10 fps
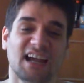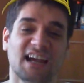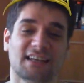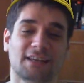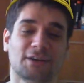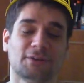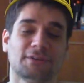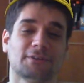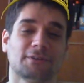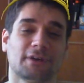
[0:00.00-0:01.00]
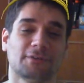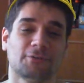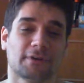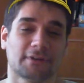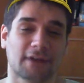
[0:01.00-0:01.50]
And I know that you have
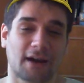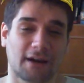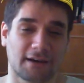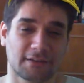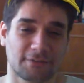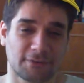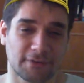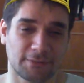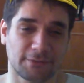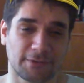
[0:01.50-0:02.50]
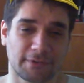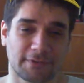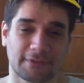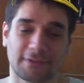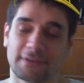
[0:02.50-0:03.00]
worked hard for
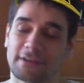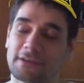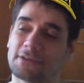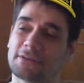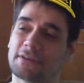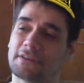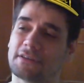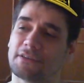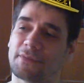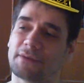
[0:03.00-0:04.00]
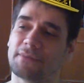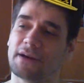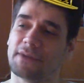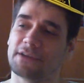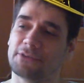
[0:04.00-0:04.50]
Lemurians, and I know that it is
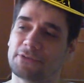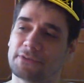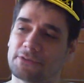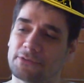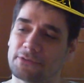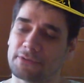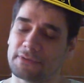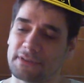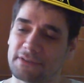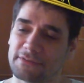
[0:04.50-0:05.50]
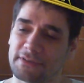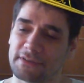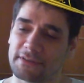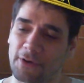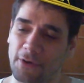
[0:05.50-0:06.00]
my duty to give
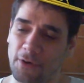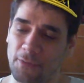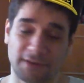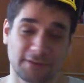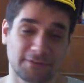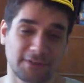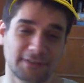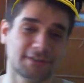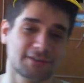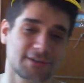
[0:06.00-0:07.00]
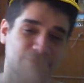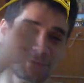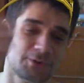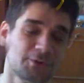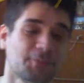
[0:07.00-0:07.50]
the omen of leadership
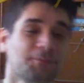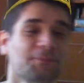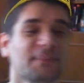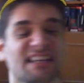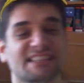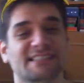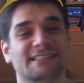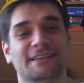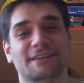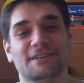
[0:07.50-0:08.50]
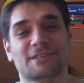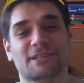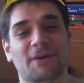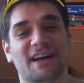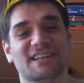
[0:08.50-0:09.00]
to you.
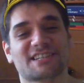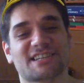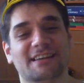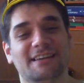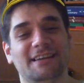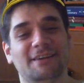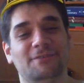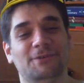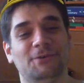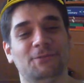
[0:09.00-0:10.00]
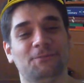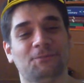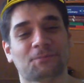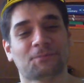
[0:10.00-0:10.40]
So I shall give you